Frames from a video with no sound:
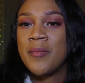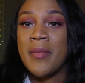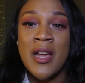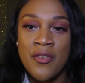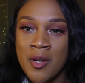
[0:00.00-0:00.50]

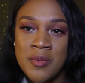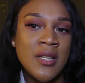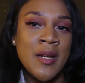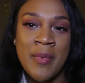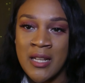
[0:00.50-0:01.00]
microbes,
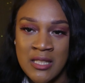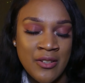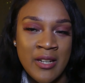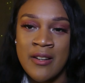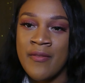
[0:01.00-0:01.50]
or like
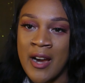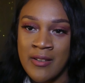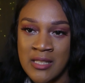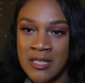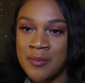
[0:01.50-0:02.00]
bacteria and
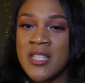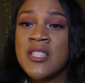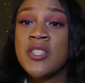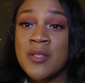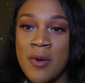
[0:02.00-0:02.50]
viruses, because
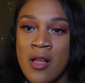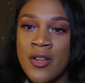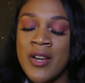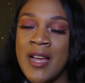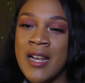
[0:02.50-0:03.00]
they're
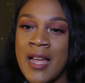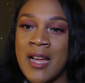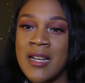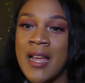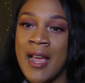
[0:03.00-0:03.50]
smaller and
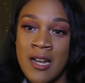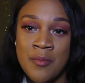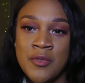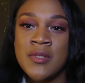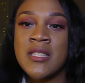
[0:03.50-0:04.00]
not
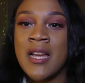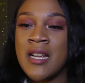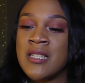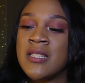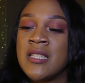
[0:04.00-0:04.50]
animals
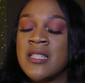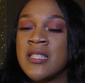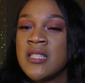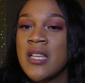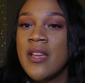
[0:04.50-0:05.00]
as
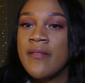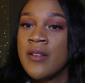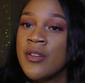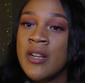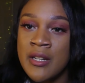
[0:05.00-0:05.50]
these
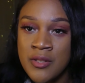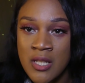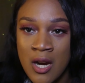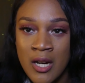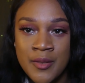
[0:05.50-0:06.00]
vinegar eels
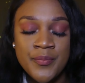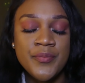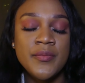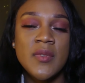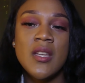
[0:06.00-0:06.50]
are.
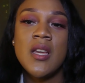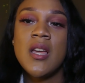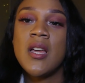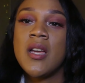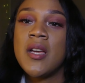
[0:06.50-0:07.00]

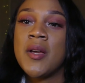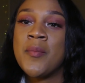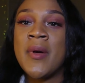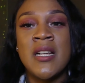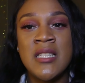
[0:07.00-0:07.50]

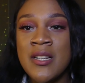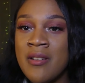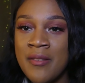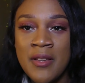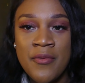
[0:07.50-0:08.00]
But it took
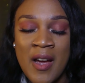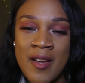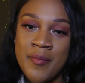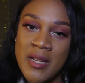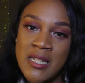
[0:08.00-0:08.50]
roughly
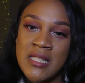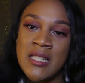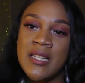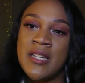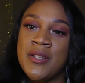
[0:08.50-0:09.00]
5 minutes
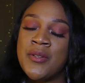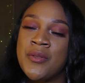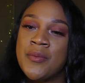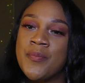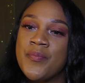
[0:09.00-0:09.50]
to
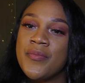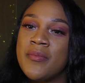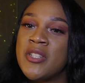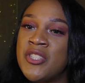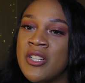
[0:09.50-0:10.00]
kill
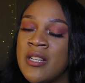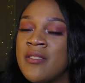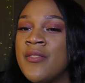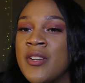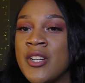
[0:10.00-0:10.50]
majority
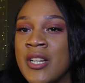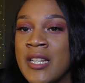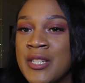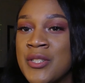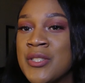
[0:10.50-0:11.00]
of the vinegar
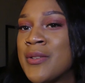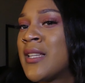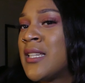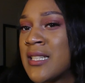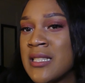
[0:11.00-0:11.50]
eels, so
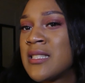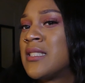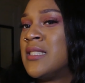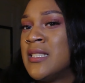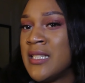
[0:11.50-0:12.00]
I think that's
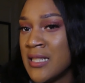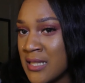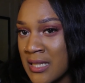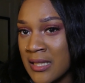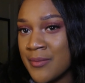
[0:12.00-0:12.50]

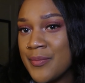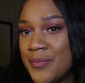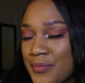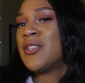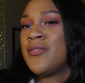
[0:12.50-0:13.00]
decent.
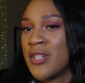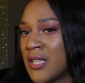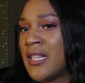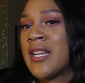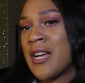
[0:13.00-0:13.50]
You know, if you're
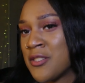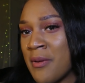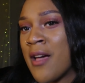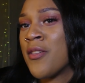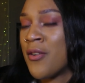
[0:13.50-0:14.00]
cleaning your house
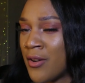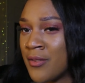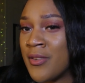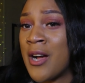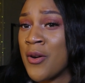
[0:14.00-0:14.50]
with
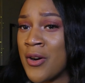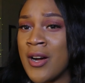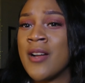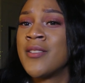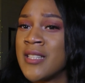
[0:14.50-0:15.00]

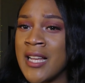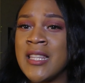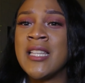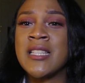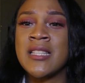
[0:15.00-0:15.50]
alcohol, I think